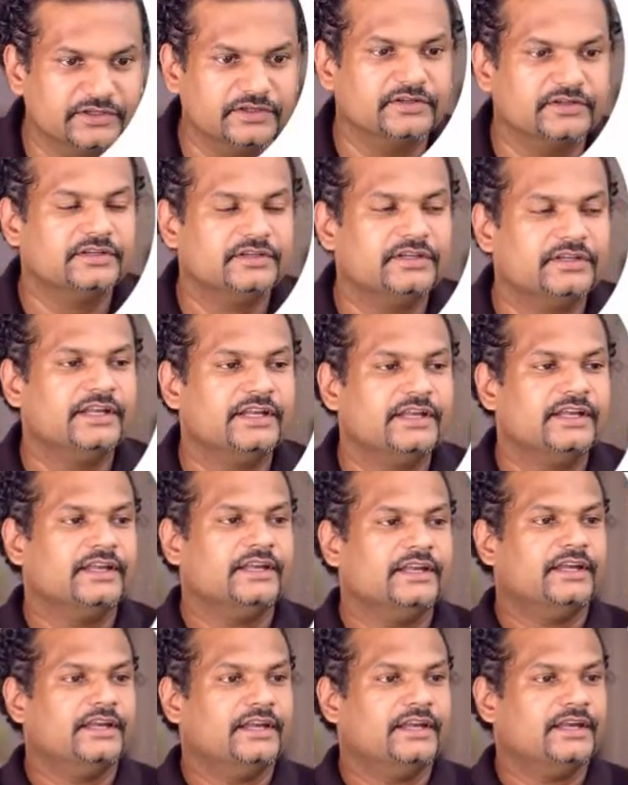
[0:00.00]
here,
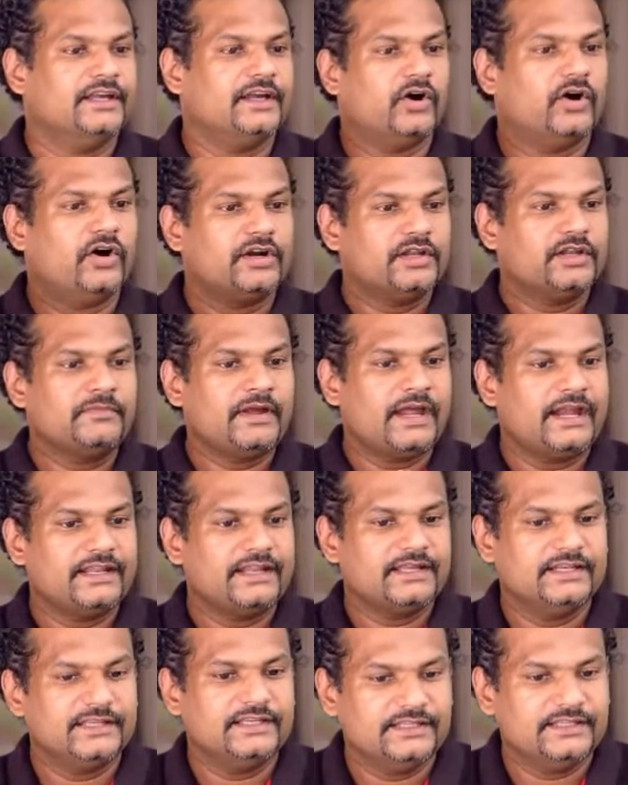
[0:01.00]

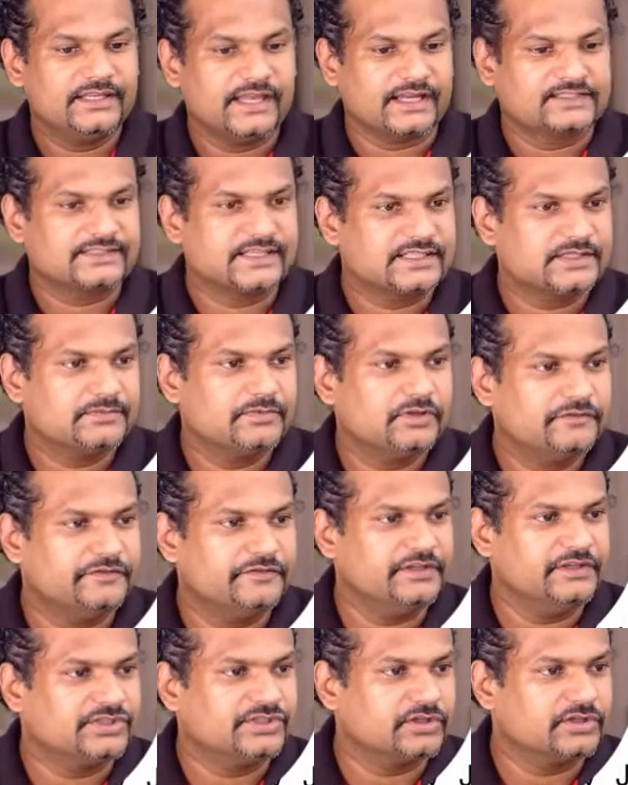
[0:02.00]
automatically the accessible
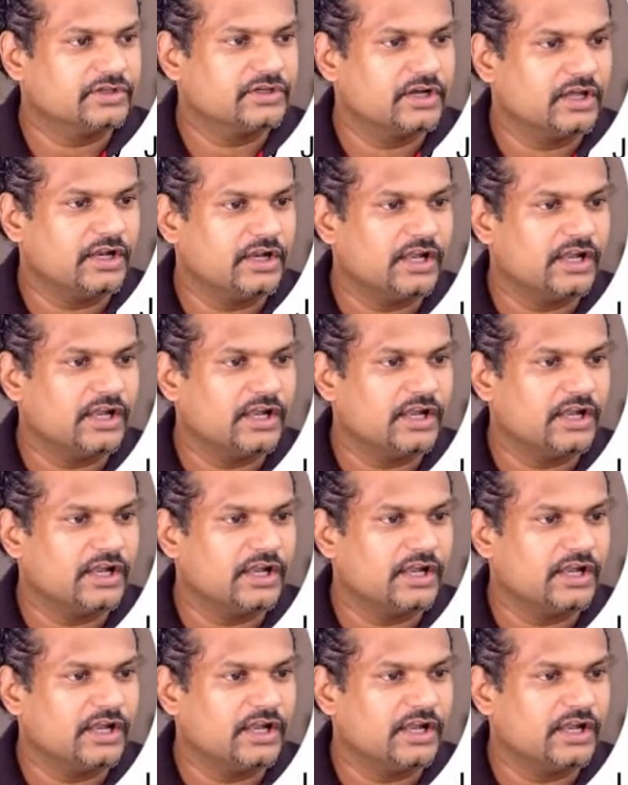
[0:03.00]
feature